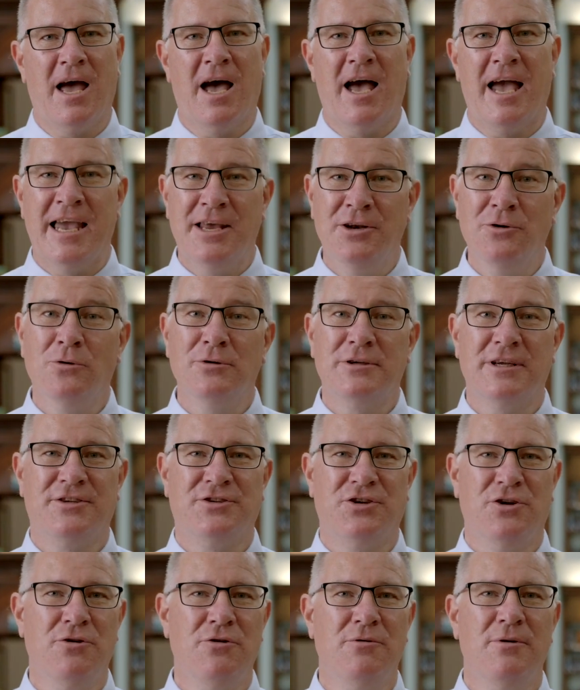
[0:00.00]
in order
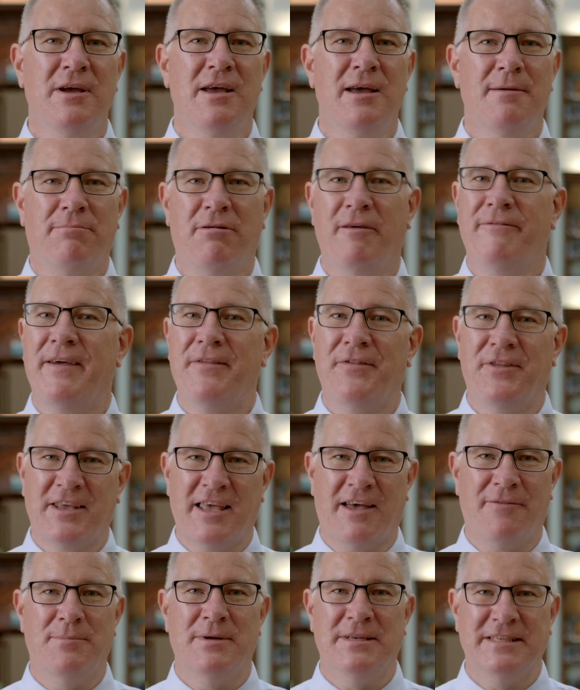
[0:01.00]
to prevent the
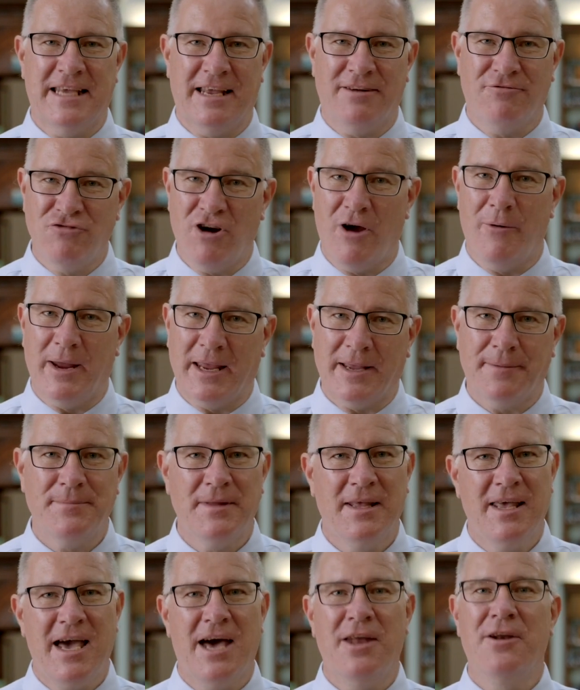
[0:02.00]
government debt growing.
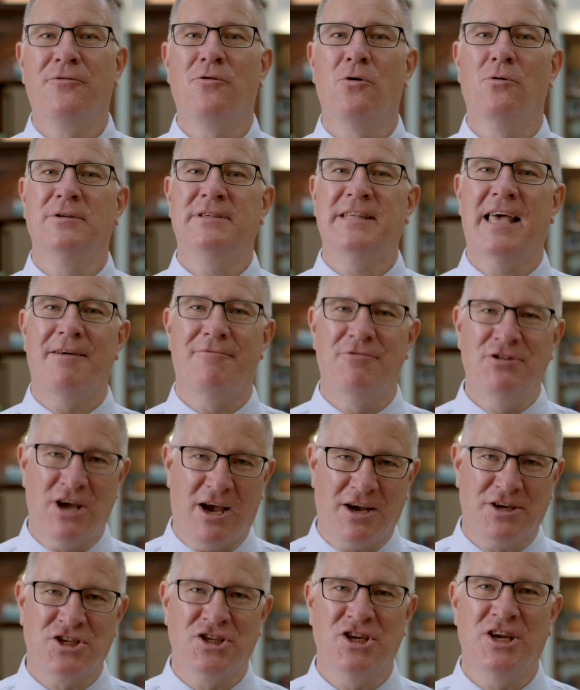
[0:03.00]
And of course, that
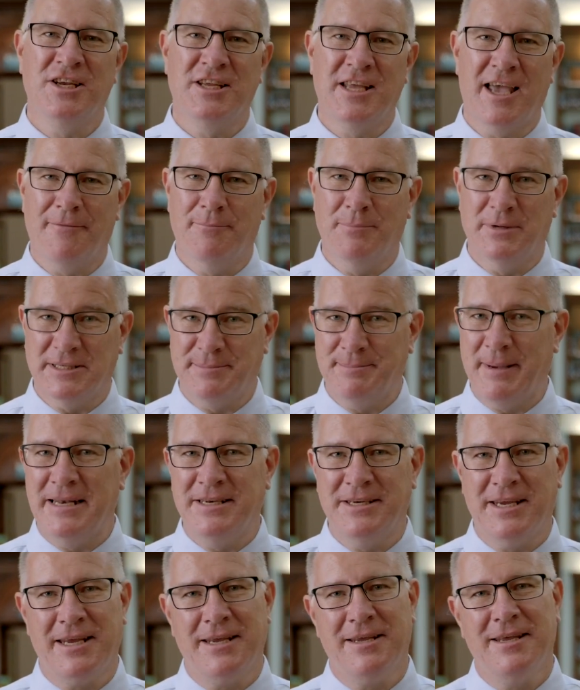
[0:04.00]
reduction in government
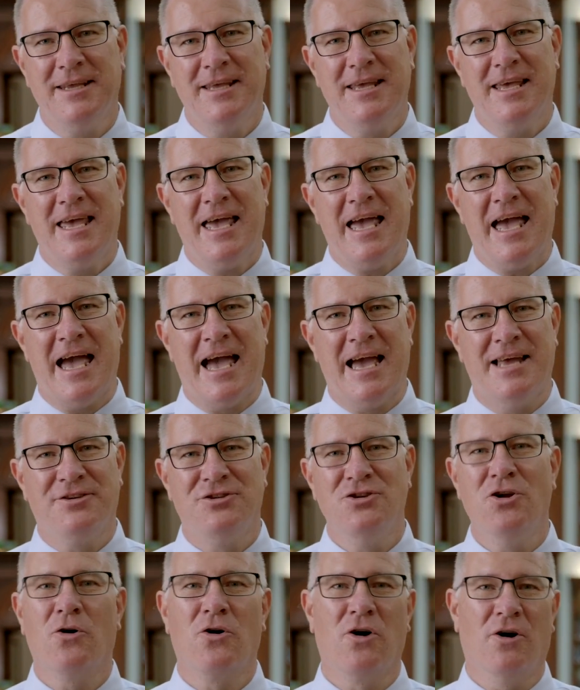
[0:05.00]
spending had
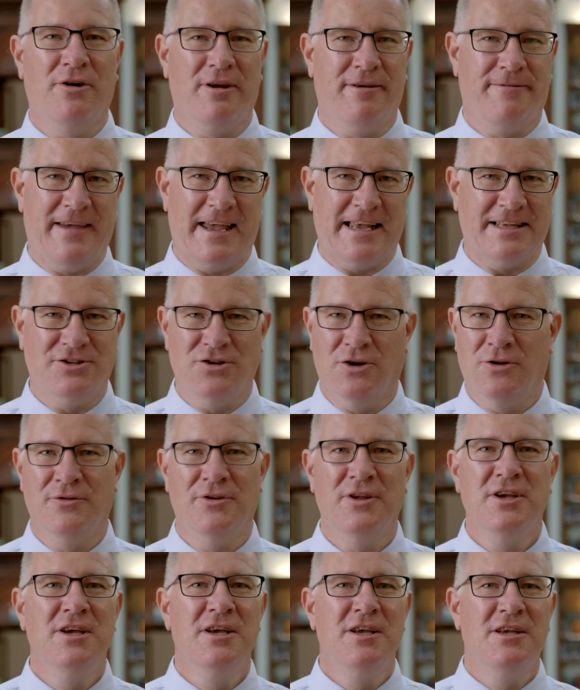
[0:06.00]
knock-on effects on
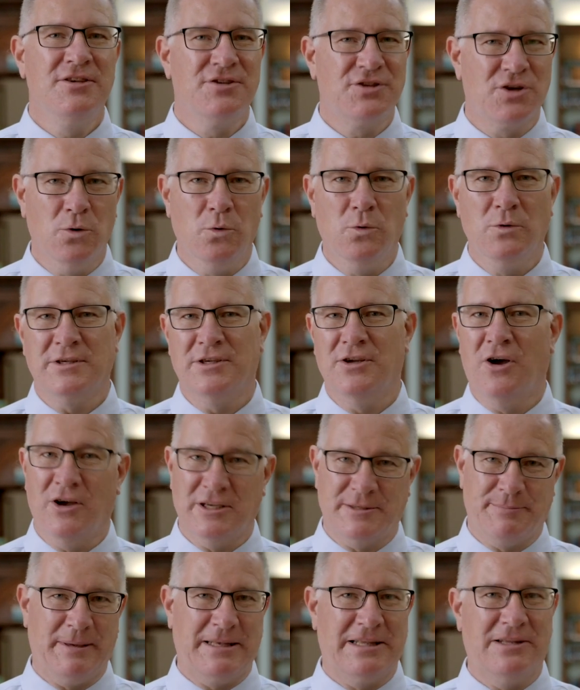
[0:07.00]
schools and
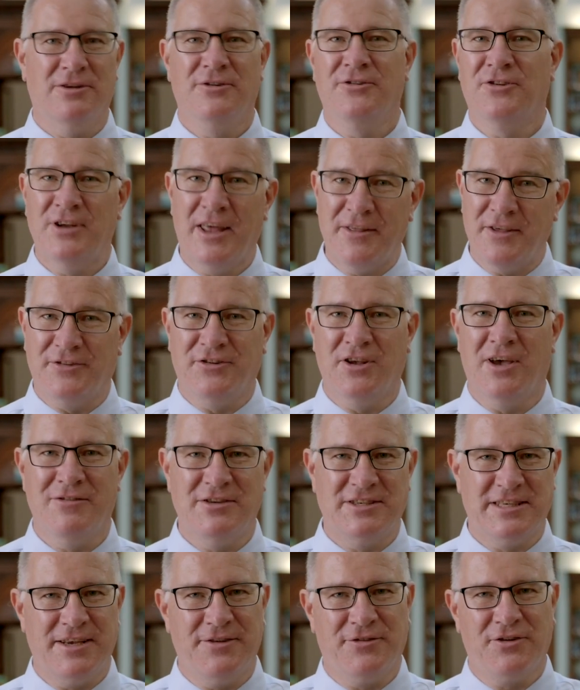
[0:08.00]
hospitals and other
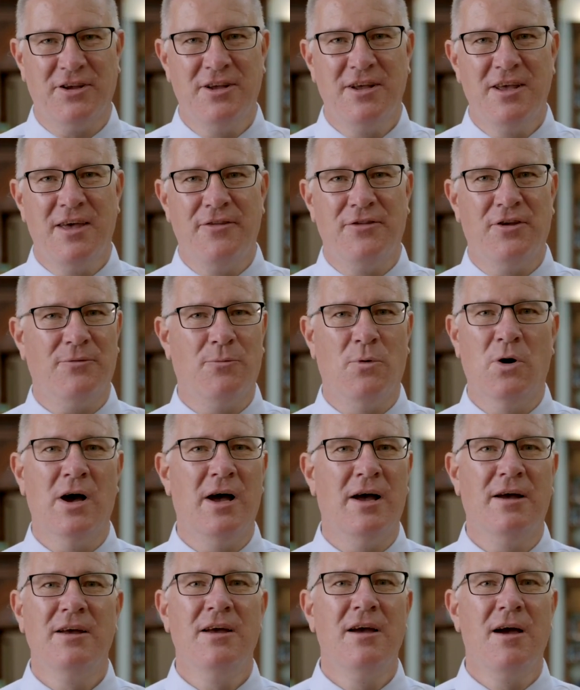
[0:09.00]
services that
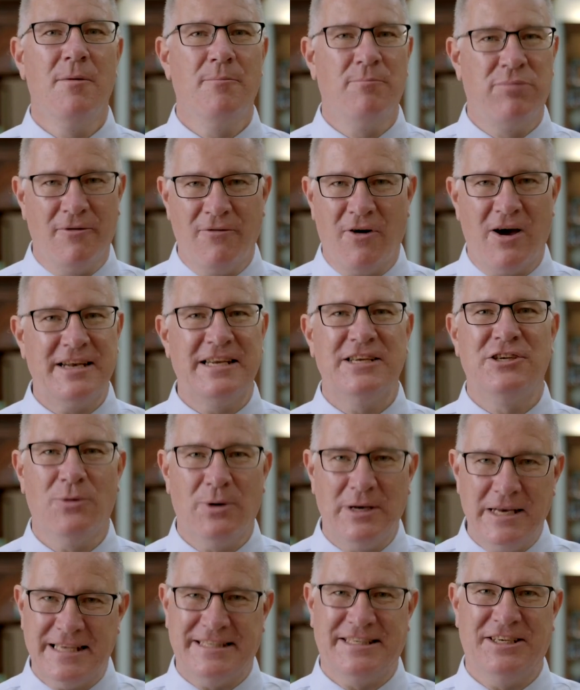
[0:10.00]
were provided to a
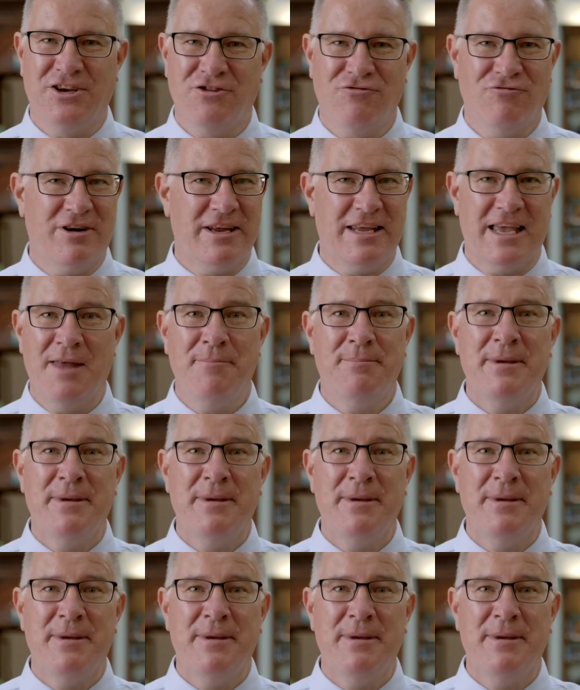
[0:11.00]
lesser degree, and